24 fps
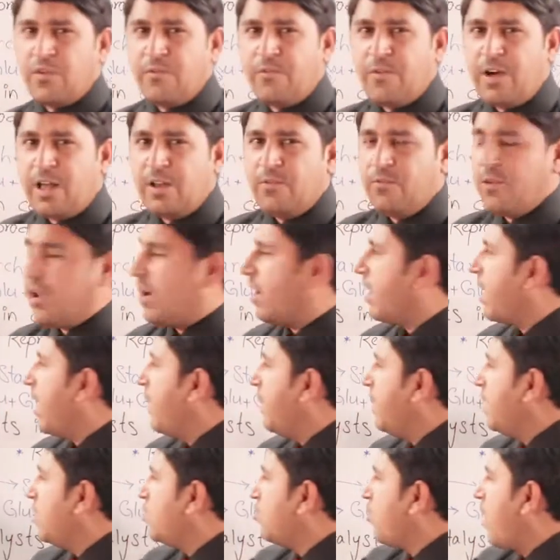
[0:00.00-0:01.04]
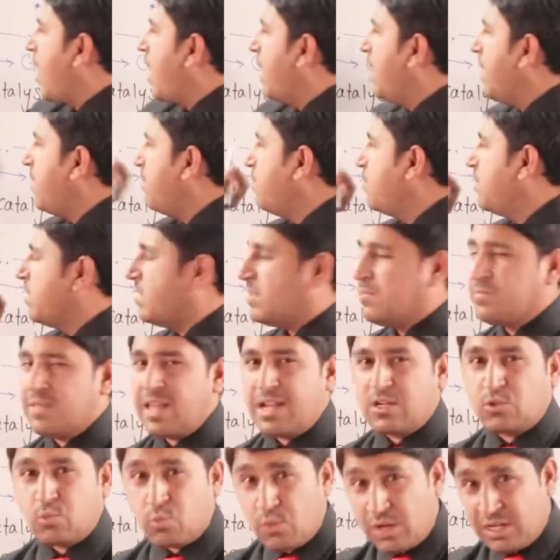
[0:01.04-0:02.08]
of all, we are coming to anabolism.
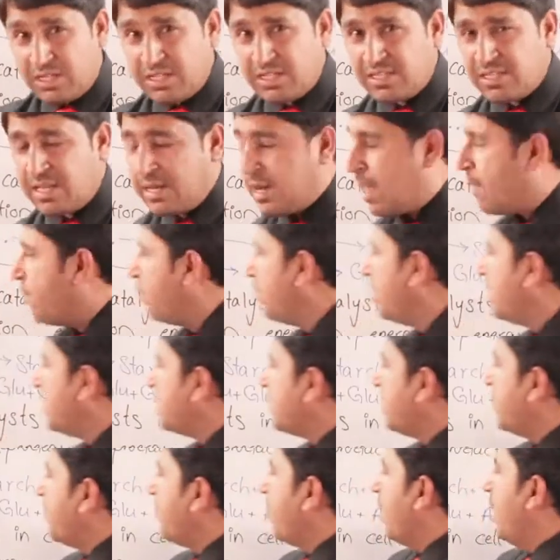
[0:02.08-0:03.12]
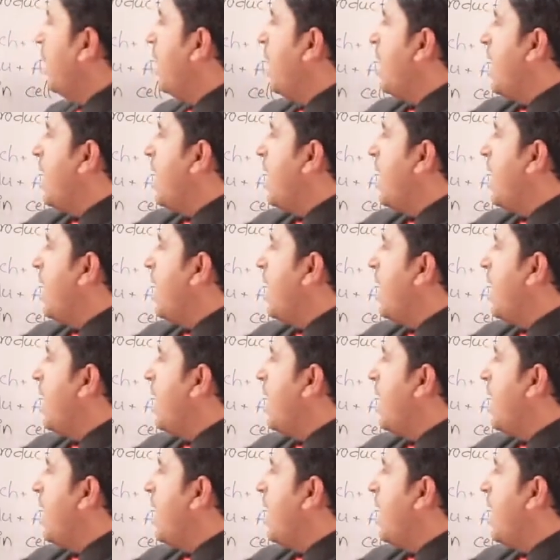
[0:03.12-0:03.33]
That what is anabolism?